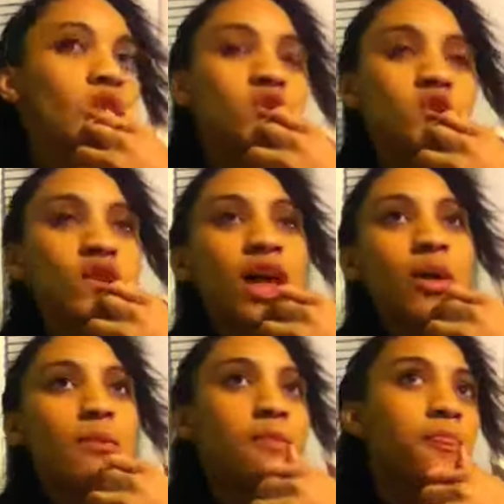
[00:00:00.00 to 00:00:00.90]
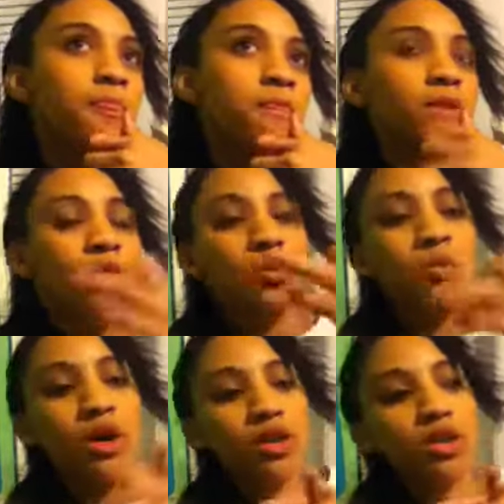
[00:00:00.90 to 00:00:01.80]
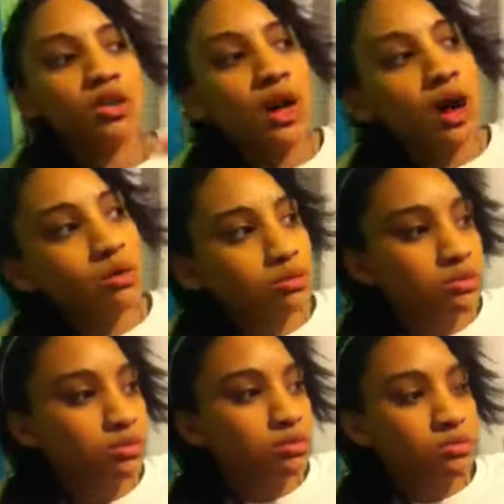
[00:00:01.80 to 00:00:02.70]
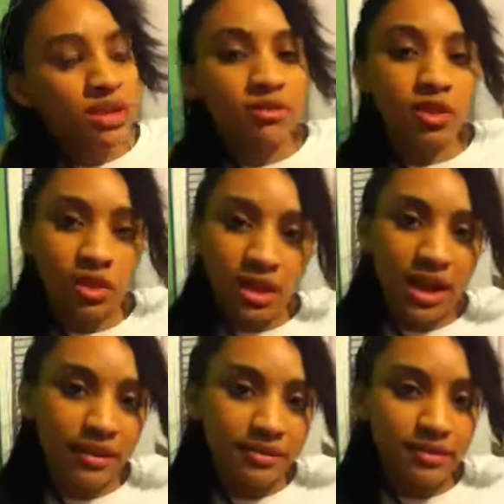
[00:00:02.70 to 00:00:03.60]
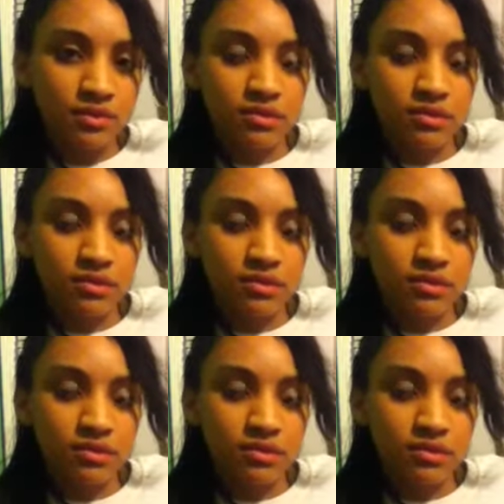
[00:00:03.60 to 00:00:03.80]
So now, while you're out living your life,